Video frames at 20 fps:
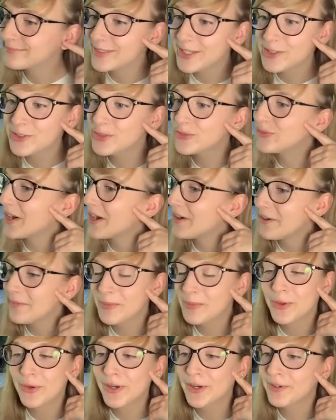Just fire up
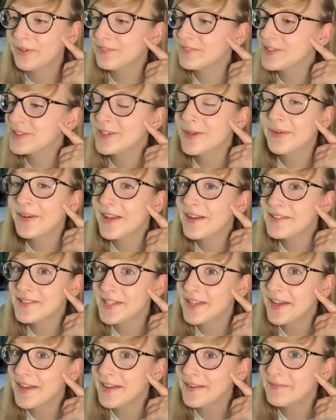the grill. Snowing
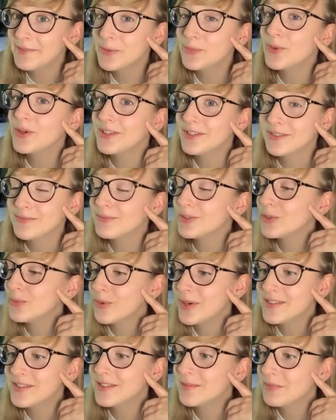outside, you
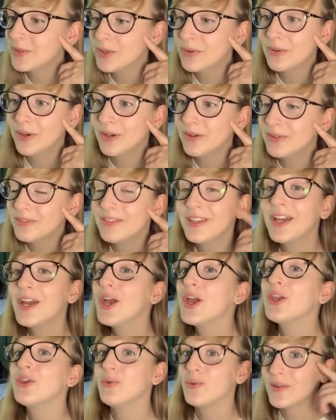want something grilled,
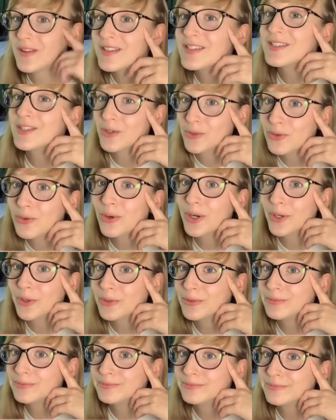you can still
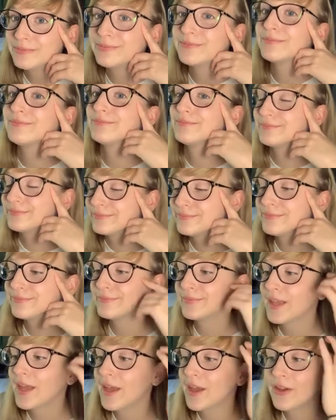grill.
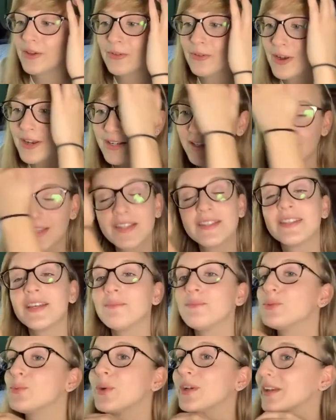Granted, the
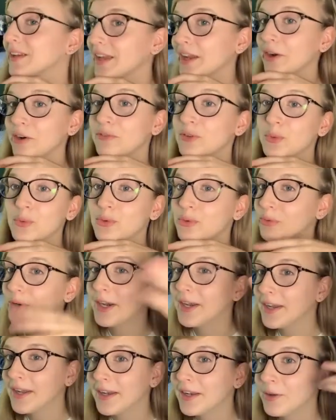Sims wouldn't care if it was
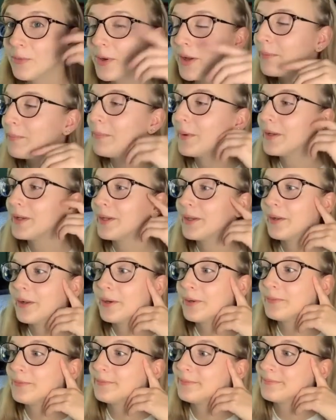raining anyway, but you
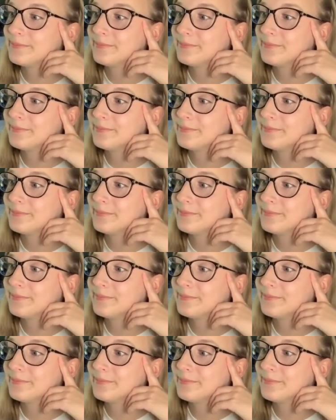know,